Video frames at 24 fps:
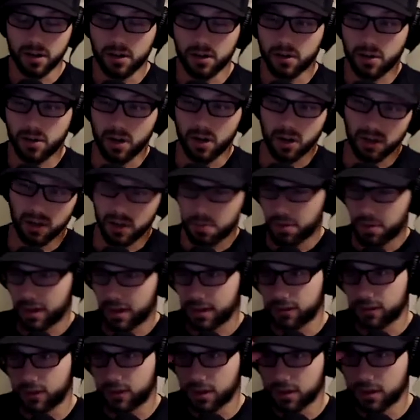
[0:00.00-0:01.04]
who currently
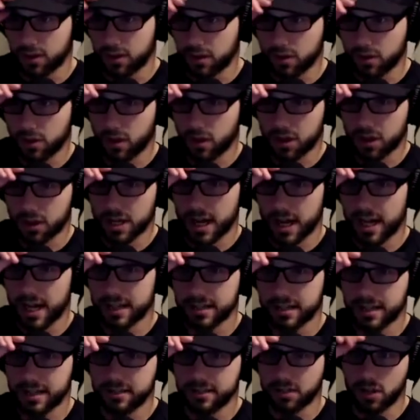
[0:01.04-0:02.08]
plays for the New York
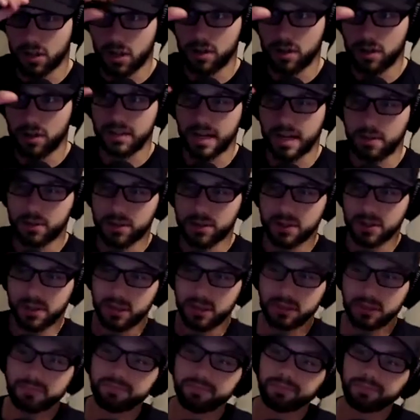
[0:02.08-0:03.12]
Giants as a long snapper
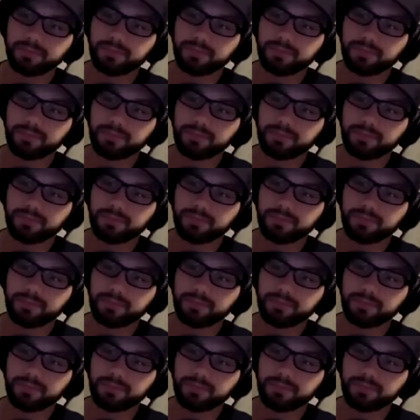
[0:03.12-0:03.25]
still,